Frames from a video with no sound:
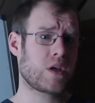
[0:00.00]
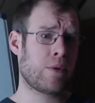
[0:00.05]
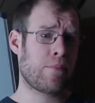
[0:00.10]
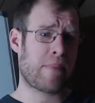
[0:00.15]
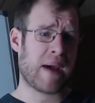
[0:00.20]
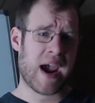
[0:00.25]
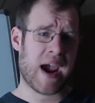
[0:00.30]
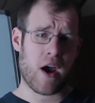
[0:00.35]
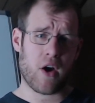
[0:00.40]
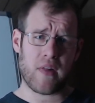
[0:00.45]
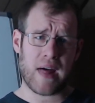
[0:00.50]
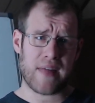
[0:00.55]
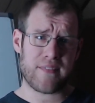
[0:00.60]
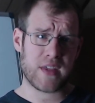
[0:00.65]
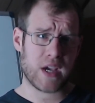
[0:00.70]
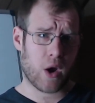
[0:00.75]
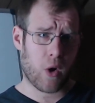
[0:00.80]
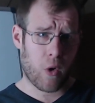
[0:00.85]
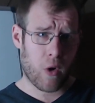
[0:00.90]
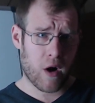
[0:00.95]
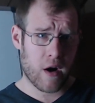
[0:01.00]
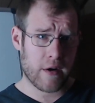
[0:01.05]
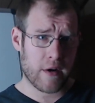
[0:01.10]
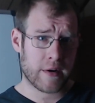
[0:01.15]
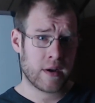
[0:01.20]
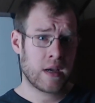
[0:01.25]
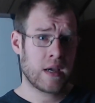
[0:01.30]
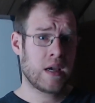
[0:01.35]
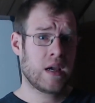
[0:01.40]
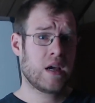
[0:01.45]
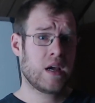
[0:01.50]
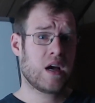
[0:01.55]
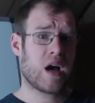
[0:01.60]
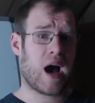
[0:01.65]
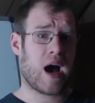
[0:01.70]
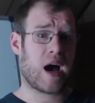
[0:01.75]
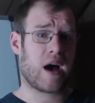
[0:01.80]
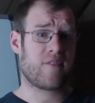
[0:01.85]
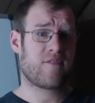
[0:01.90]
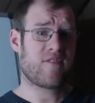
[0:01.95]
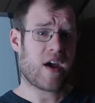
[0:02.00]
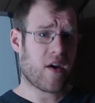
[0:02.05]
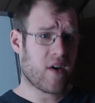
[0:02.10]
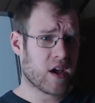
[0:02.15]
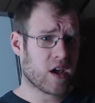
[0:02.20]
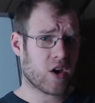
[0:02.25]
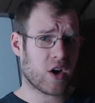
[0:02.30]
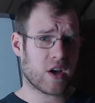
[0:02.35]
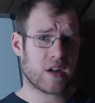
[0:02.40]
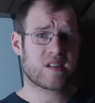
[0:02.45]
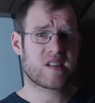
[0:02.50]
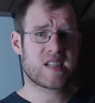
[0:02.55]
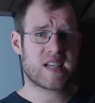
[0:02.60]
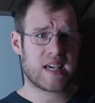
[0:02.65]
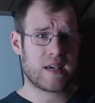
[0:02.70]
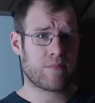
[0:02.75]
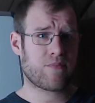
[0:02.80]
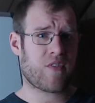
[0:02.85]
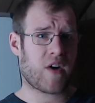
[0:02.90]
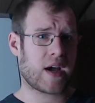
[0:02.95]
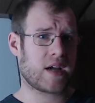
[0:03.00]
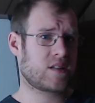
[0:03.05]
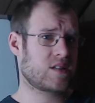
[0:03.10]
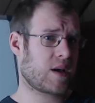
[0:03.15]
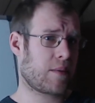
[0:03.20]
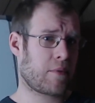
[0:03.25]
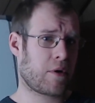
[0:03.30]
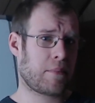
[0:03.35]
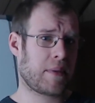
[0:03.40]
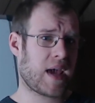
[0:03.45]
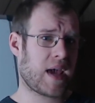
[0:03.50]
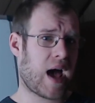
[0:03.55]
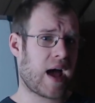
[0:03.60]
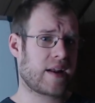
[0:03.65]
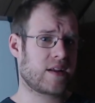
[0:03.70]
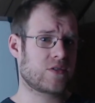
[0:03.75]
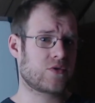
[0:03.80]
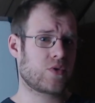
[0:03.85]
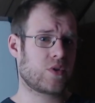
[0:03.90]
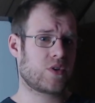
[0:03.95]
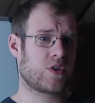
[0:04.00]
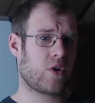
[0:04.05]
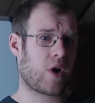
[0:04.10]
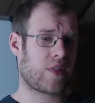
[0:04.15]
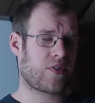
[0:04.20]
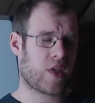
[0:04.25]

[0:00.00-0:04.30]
Barrel on the Ornn. Uh, very good in team fights, I'm going to be honest with you.